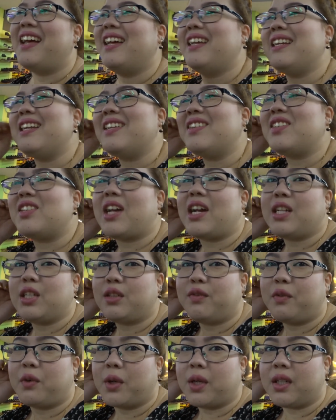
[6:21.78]
I need size
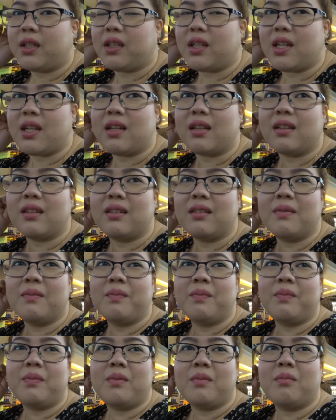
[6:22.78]

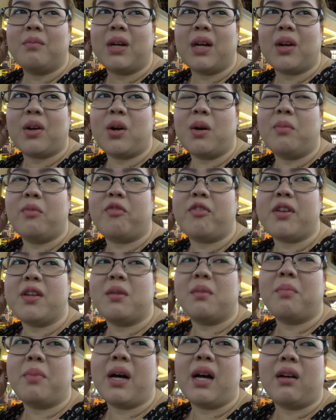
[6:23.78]
40 para
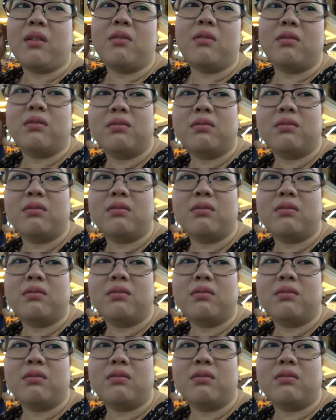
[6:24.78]
comfy yung pa ako.